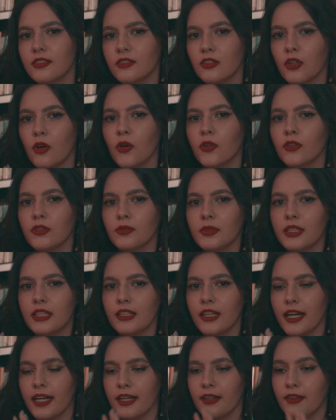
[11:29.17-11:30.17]
told me
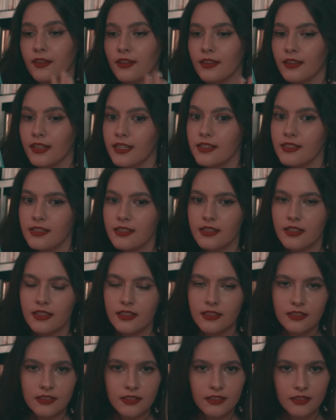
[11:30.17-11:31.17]
like the
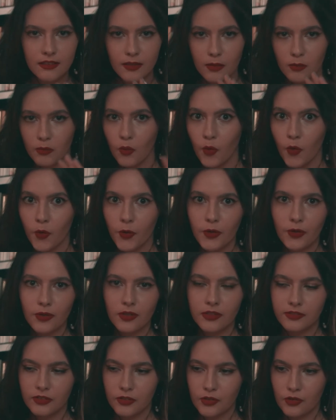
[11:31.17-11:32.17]
lesson, the
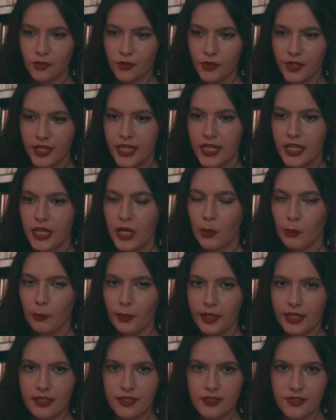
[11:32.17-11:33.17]
moral of the story
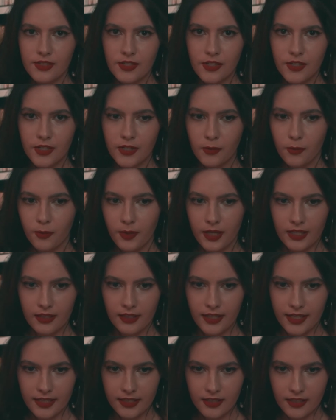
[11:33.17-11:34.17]
way easier, way
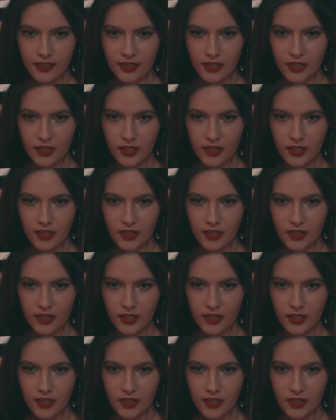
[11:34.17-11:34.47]
like